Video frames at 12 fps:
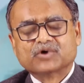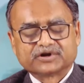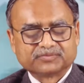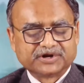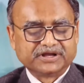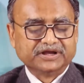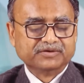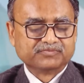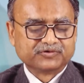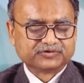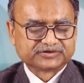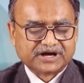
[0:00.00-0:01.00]
whatever
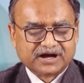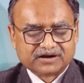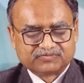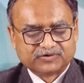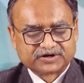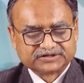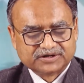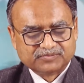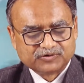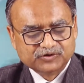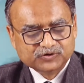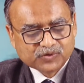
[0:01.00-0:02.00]
inputs are, for
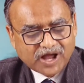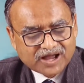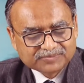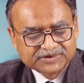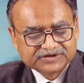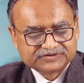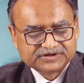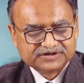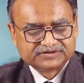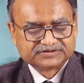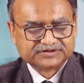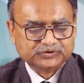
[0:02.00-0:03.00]
example, you have the
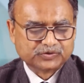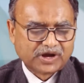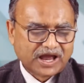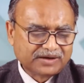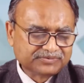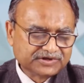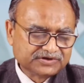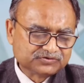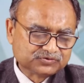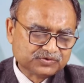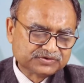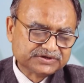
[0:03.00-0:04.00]
assets, you have the
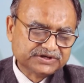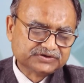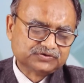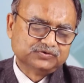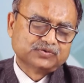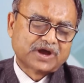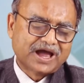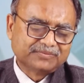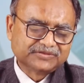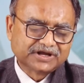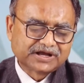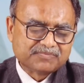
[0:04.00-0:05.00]
resources, you
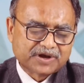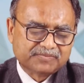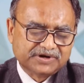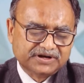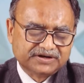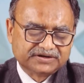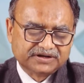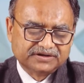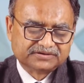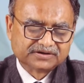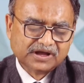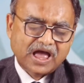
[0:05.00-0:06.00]
have the
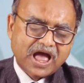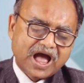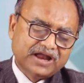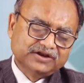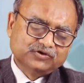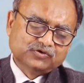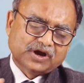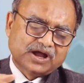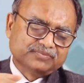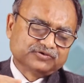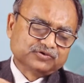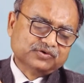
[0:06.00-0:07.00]
capabilities, and you
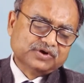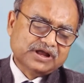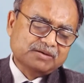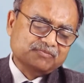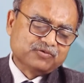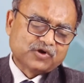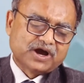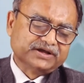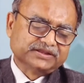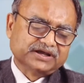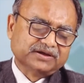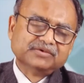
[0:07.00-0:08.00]
have to employ
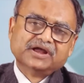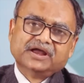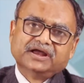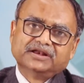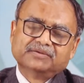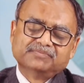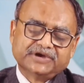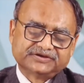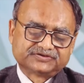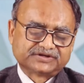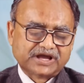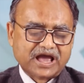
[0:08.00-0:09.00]
them in a
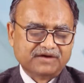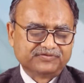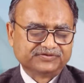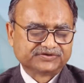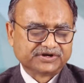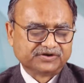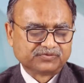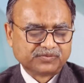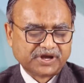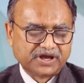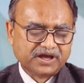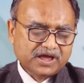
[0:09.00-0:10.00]
best efficient
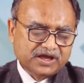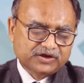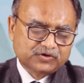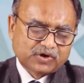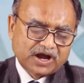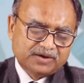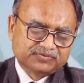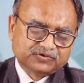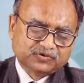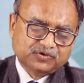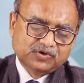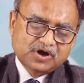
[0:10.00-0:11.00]
way. You have
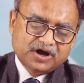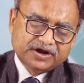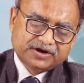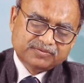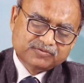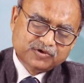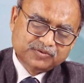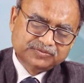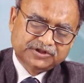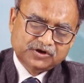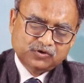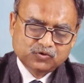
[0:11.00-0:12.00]
to
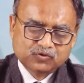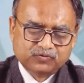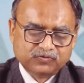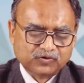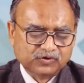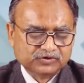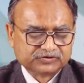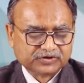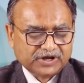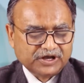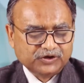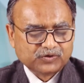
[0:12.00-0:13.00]
remove the loopholes,
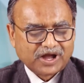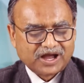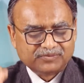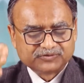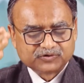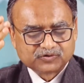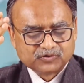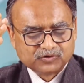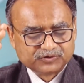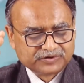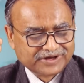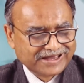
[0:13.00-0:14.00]
you have to
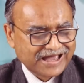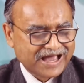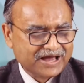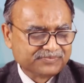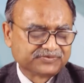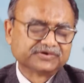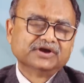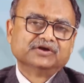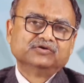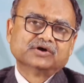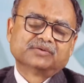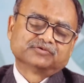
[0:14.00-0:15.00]
close the gaps,
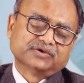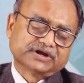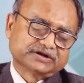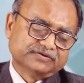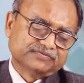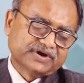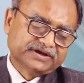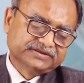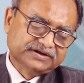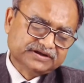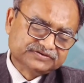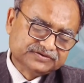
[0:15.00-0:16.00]
you have to rectify
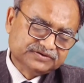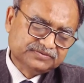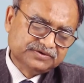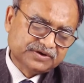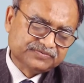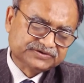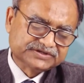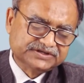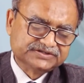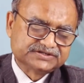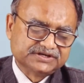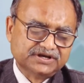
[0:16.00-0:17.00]
the
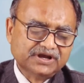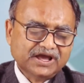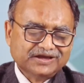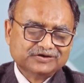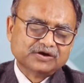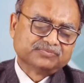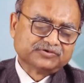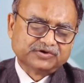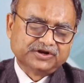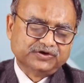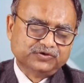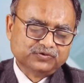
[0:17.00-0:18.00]
deficiency, you have to
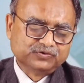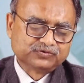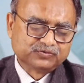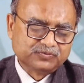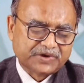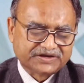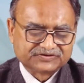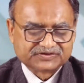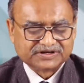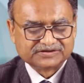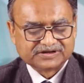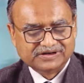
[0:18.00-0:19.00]
reduce
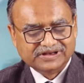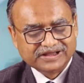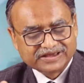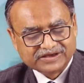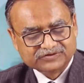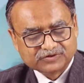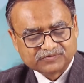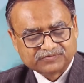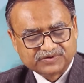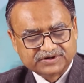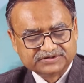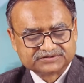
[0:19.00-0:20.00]
wastage and leakage of
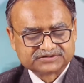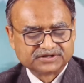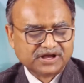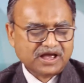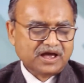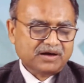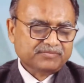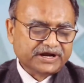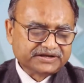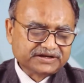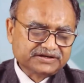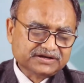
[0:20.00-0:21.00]
funds,
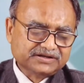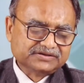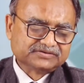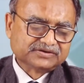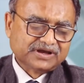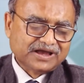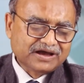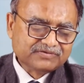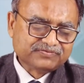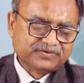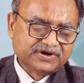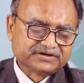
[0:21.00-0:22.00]
materials,
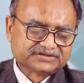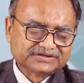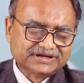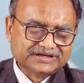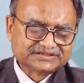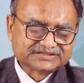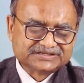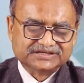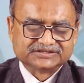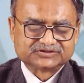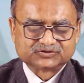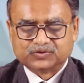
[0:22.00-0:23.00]
efforts, and
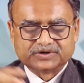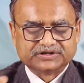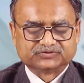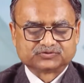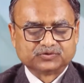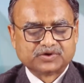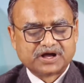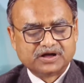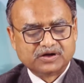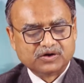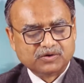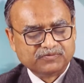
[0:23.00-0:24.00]
skills, so on and
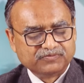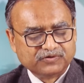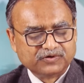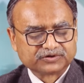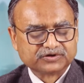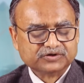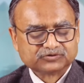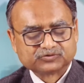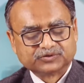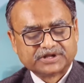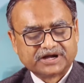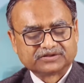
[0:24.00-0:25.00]
so forth,
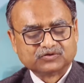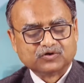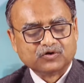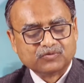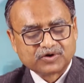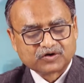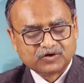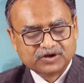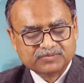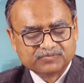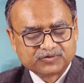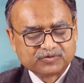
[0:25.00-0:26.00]
so that the overall
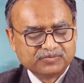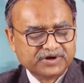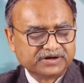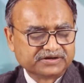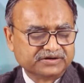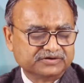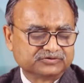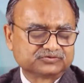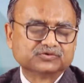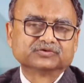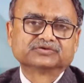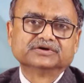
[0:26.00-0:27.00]
improvement in
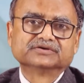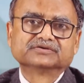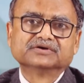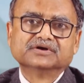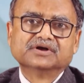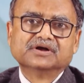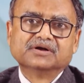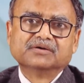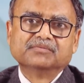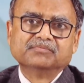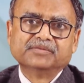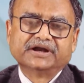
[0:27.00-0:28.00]
resources
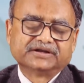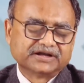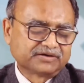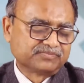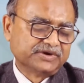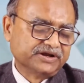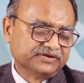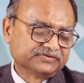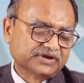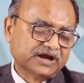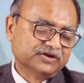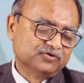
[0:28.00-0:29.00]
may take place
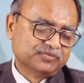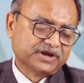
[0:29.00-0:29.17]
and you